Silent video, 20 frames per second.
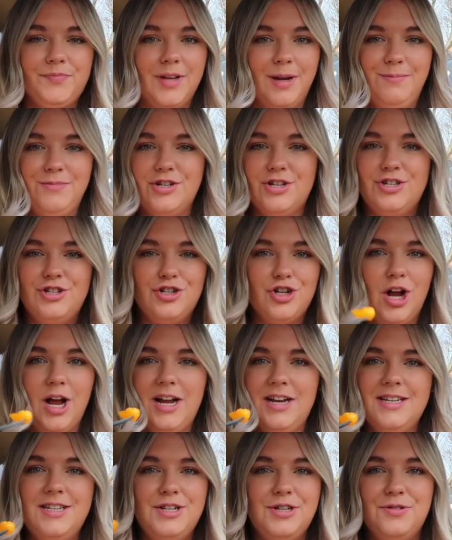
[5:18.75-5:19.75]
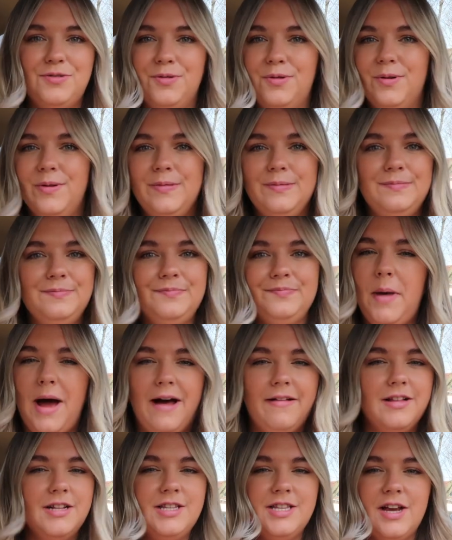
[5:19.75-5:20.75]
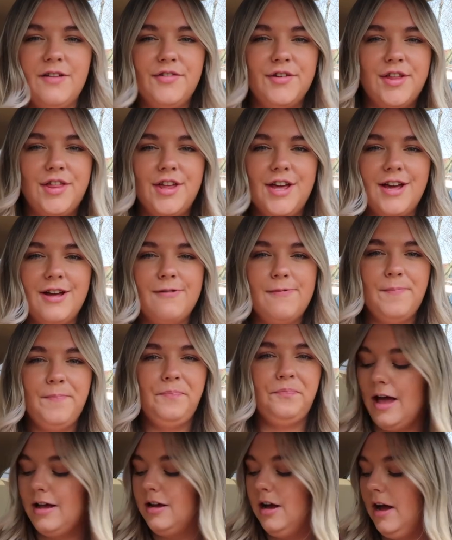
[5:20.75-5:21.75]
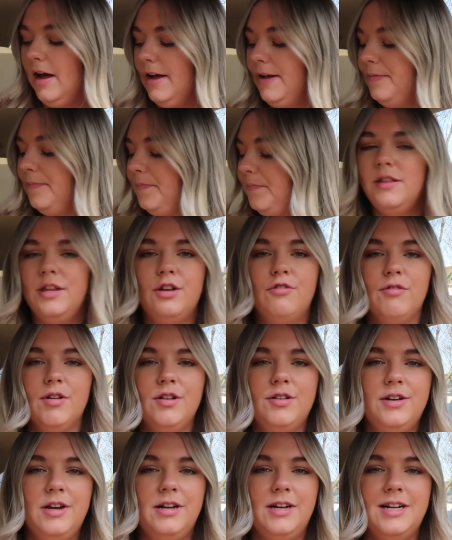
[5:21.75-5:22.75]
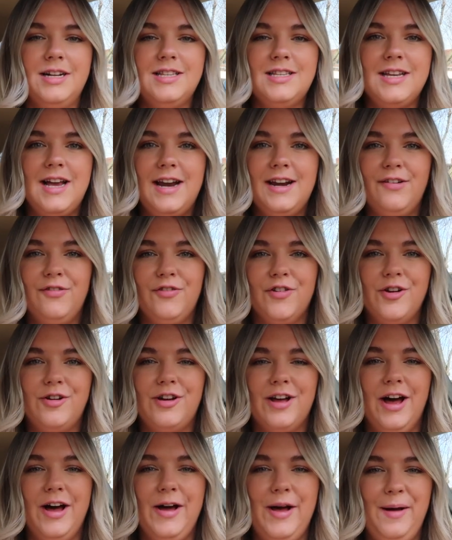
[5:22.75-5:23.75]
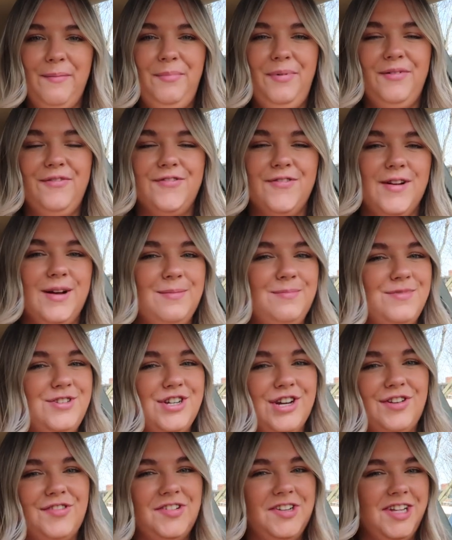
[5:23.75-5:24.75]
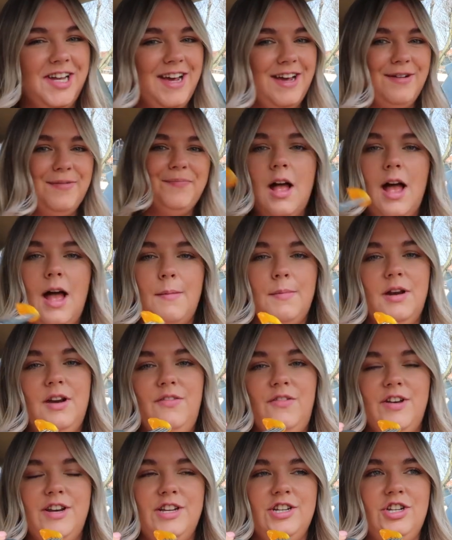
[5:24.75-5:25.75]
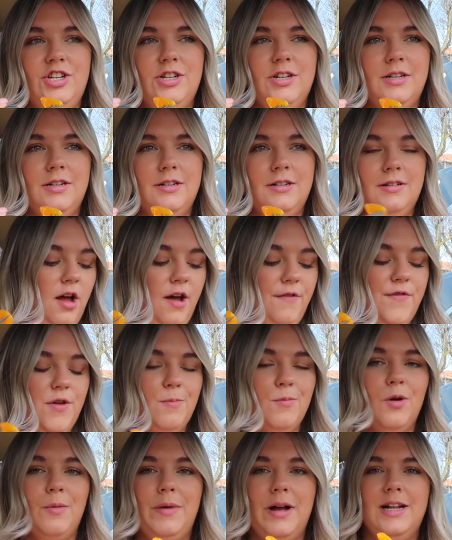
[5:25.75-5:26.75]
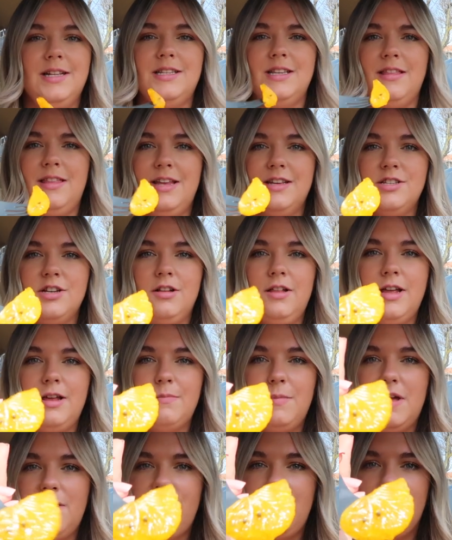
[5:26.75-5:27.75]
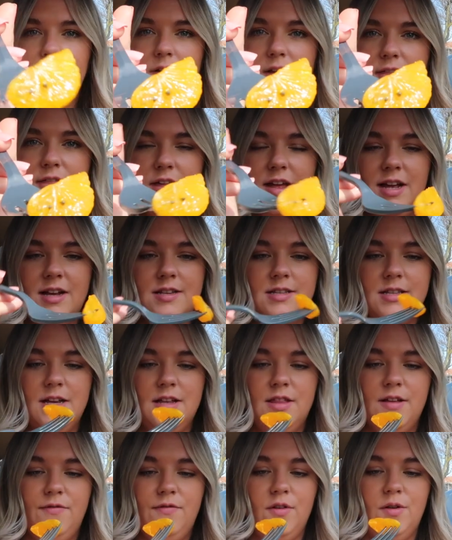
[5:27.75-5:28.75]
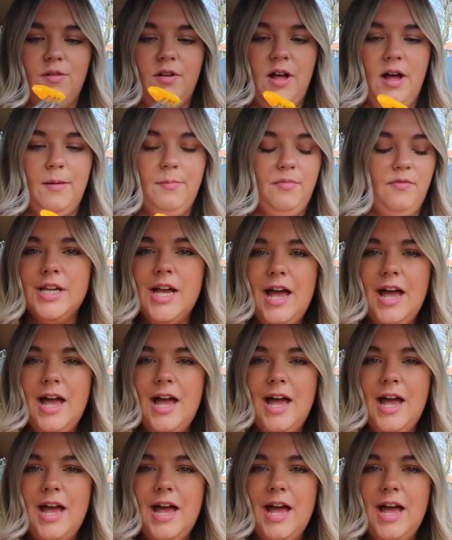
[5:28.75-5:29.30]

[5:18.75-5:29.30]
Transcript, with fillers: I'm just trying to balance everything. I got the grilled nuggets and a fruit cup from Chick-fil-A. I'm gonna finish a few more bites. These are like my favorite things in the fruit cup.